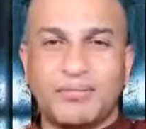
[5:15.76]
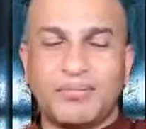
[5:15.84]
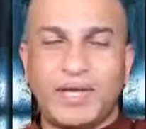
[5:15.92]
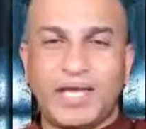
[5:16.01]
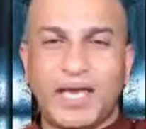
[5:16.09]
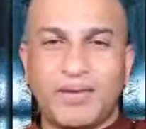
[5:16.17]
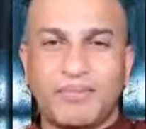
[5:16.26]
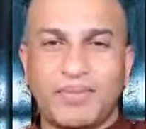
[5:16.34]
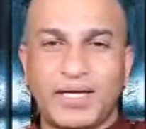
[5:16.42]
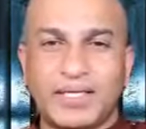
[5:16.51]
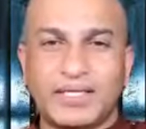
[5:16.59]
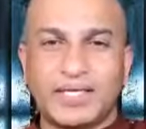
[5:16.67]

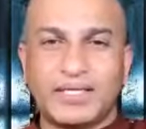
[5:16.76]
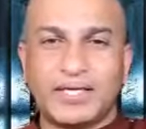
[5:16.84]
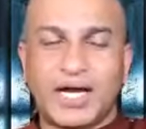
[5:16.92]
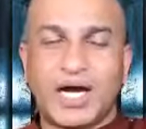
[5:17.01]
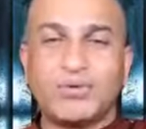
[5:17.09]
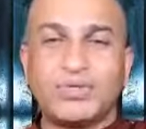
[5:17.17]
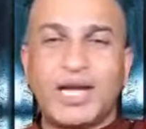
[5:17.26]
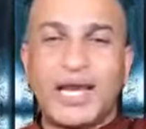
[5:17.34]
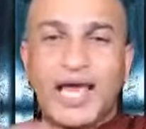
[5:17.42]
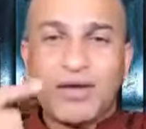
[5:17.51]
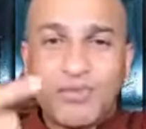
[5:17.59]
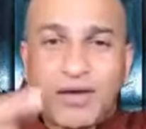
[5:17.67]
became like that, how the
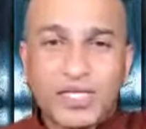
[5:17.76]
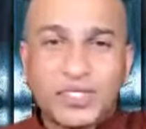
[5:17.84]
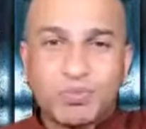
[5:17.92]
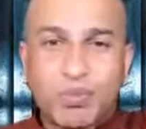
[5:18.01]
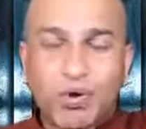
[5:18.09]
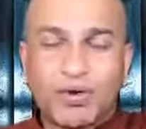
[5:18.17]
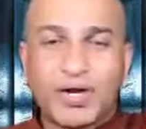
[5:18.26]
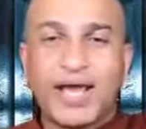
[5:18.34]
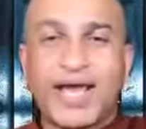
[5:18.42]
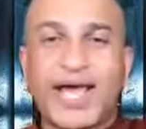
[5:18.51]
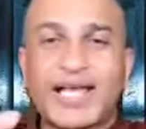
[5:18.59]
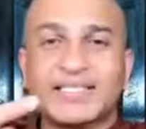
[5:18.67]
language born
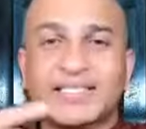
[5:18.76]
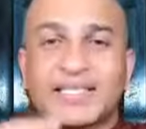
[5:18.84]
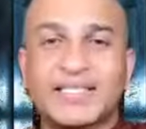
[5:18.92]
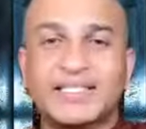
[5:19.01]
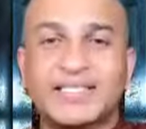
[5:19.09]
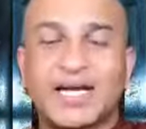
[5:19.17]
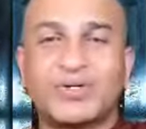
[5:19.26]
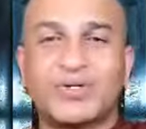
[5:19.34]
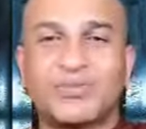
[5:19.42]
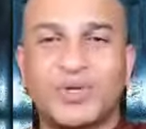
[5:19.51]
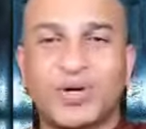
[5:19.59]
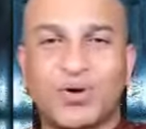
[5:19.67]
as a result
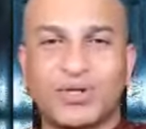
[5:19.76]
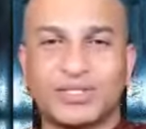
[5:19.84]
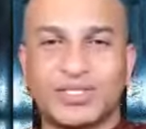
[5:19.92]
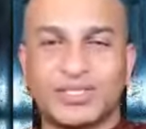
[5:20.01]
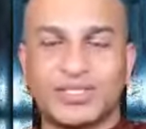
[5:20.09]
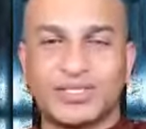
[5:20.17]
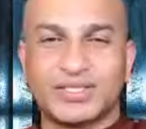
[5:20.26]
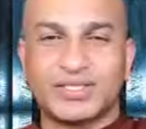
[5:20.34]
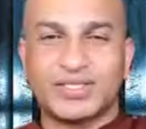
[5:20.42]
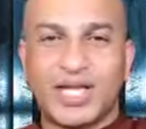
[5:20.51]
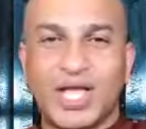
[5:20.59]
of the consciousness.